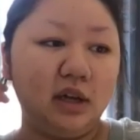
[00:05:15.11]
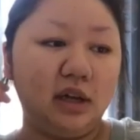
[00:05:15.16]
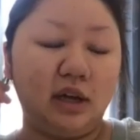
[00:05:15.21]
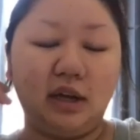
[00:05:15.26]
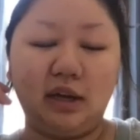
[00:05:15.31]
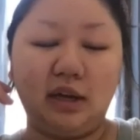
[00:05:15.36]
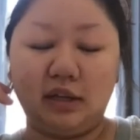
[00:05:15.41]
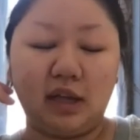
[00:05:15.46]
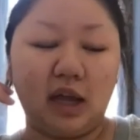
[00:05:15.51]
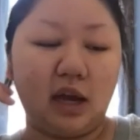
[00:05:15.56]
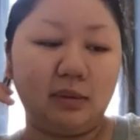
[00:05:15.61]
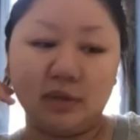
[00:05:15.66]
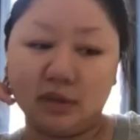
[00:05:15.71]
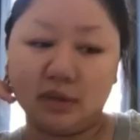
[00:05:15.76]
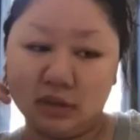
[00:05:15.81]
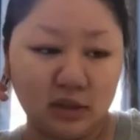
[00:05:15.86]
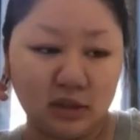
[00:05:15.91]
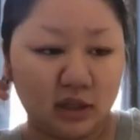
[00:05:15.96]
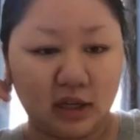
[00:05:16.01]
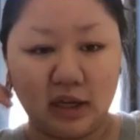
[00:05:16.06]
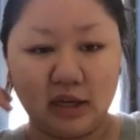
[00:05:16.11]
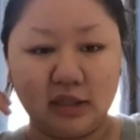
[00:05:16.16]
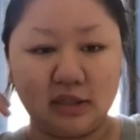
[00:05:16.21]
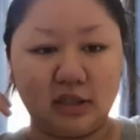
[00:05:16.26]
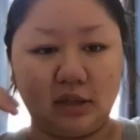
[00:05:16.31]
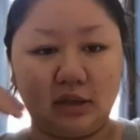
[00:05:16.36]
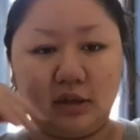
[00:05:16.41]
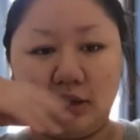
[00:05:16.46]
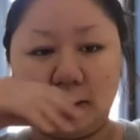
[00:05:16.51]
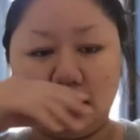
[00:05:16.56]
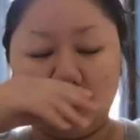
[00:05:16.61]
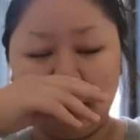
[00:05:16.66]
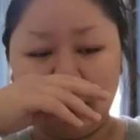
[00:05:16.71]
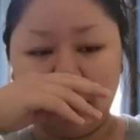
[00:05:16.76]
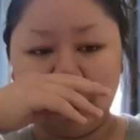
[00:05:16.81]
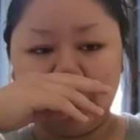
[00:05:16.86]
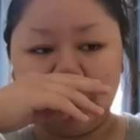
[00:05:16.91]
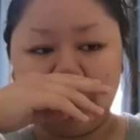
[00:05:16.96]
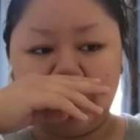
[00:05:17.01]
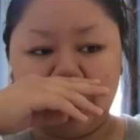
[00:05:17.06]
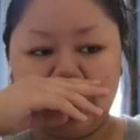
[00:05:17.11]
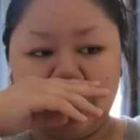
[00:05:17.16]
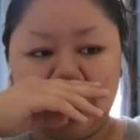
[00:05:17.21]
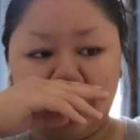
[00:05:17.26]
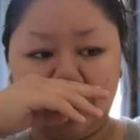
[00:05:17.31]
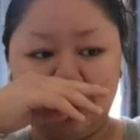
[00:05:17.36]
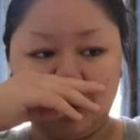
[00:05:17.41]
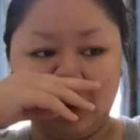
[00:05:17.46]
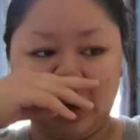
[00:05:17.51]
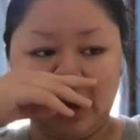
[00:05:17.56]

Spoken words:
And that wasn't the case at all. You know,